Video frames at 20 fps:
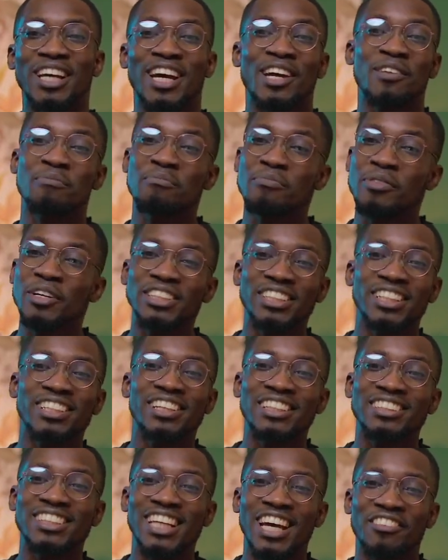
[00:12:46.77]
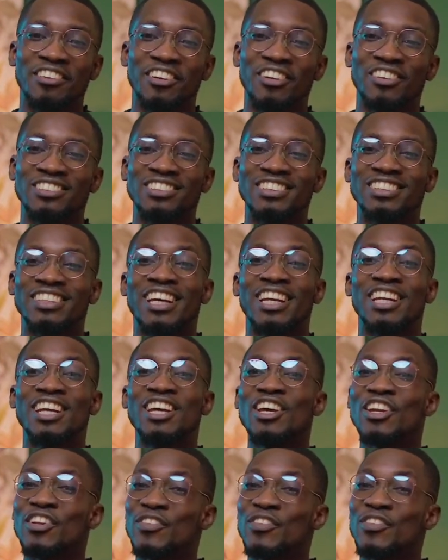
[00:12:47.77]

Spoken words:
I appreciate the time and concern.